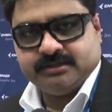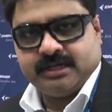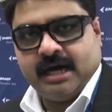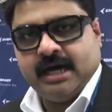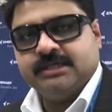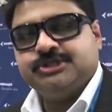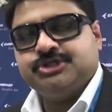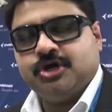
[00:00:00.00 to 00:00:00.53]

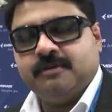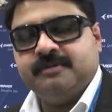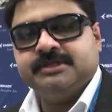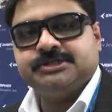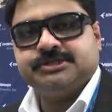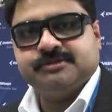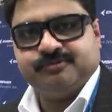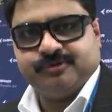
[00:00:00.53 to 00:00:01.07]
Our job
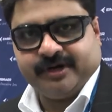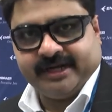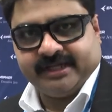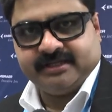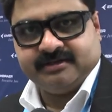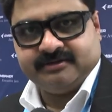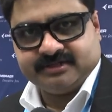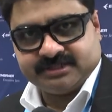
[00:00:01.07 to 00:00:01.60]
is to
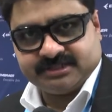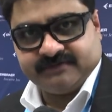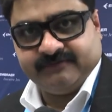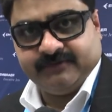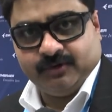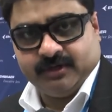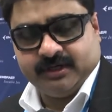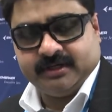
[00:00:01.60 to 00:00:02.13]
protect the interest of
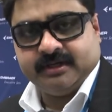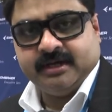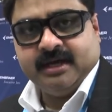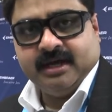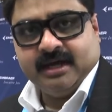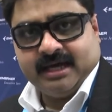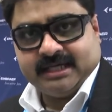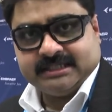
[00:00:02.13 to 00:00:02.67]
the owner
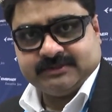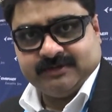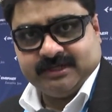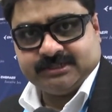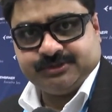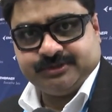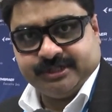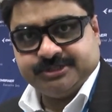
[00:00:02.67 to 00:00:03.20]
as well
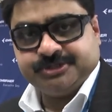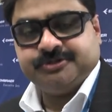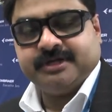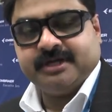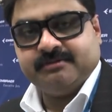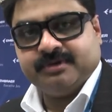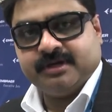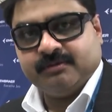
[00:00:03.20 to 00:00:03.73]
as to ensure
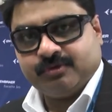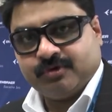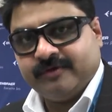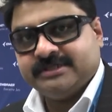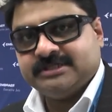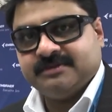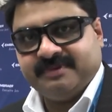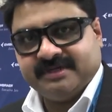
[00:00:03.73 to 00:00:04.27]
Embraer
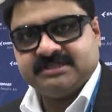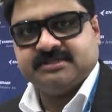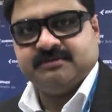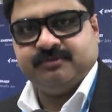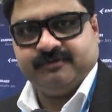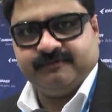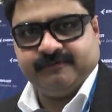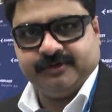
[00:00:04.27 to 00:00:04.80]
provides the best
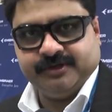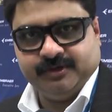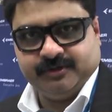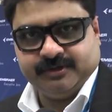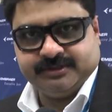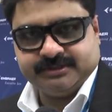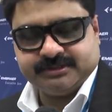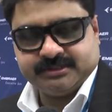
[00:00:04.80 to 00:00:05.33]
support for the
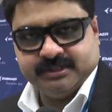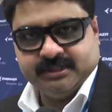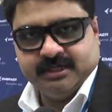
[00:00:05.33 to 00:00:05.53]
owners.